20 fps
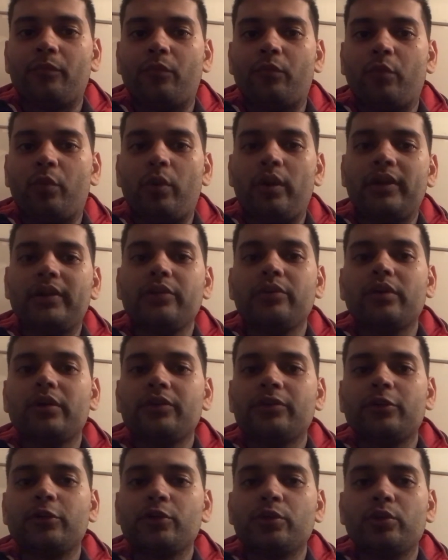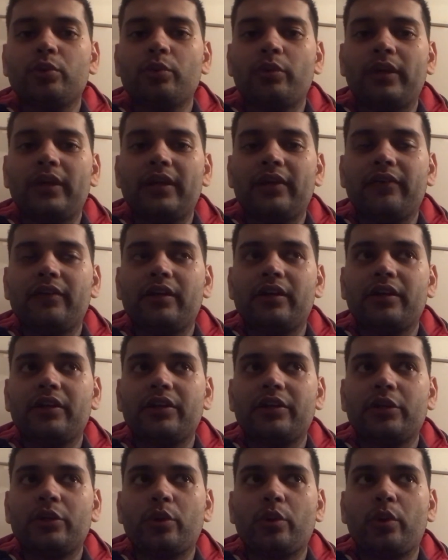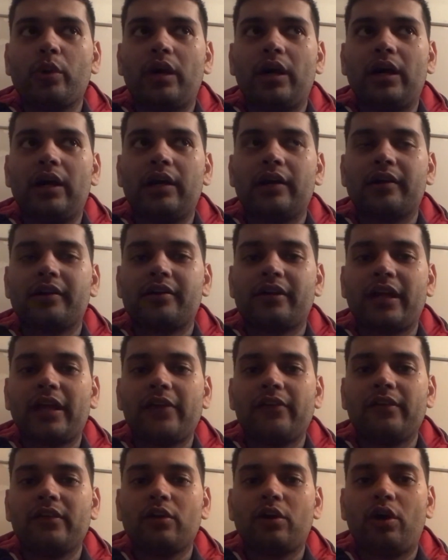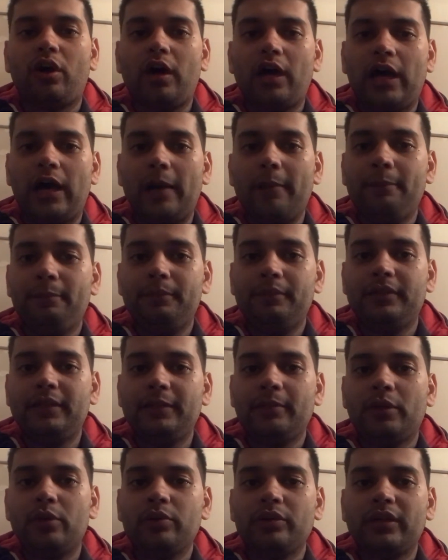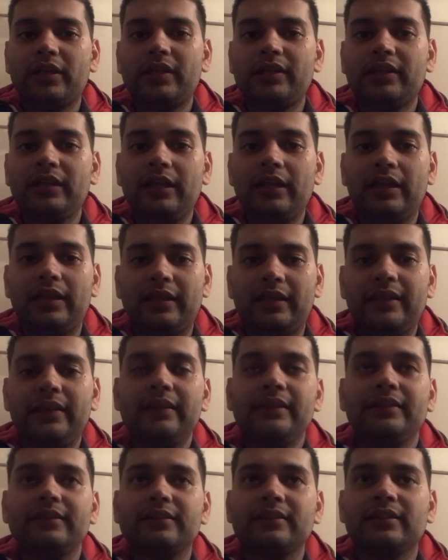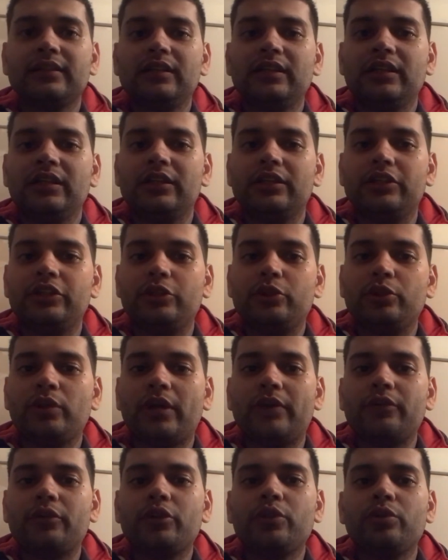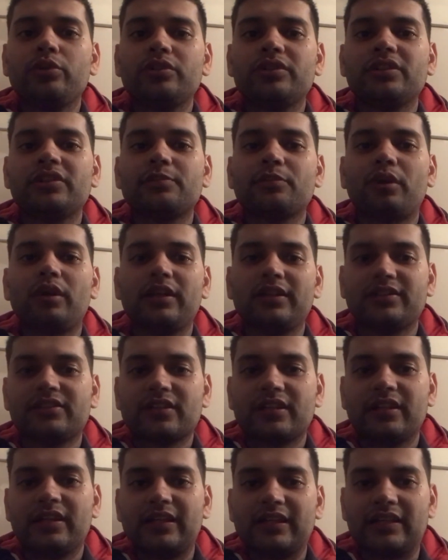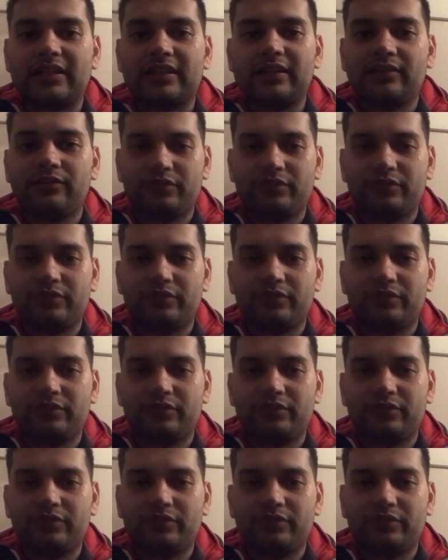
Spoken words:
what you have to do whenever you are driving up the mountain is you have to use the smallest gear,